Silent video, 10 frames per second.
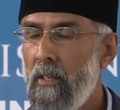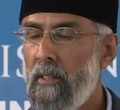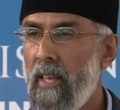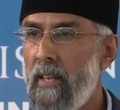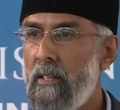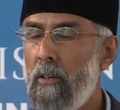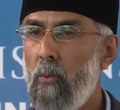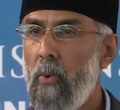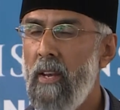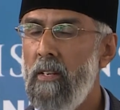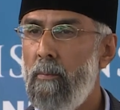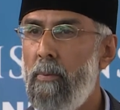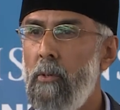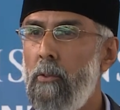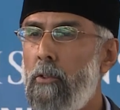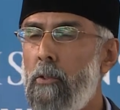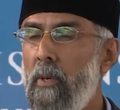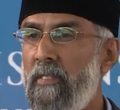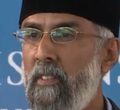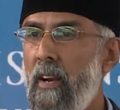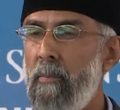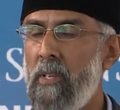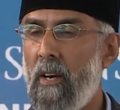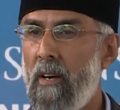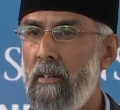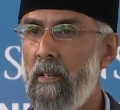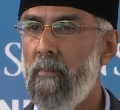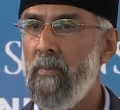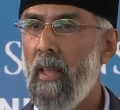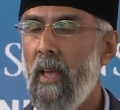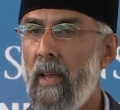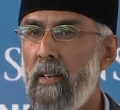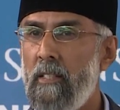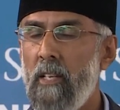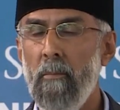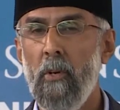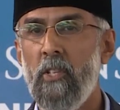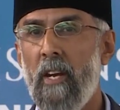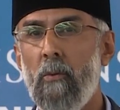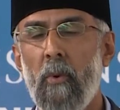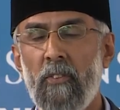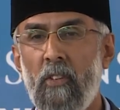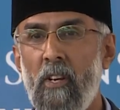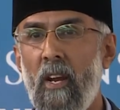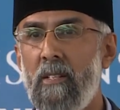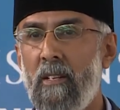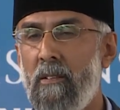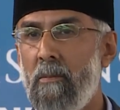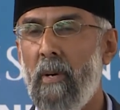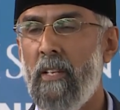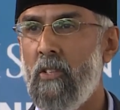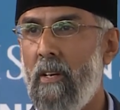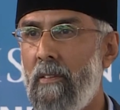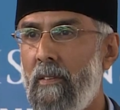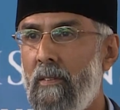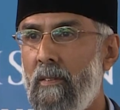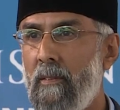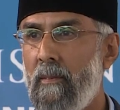that wind blew through a scrapyard and a jumbo jet was created by chance.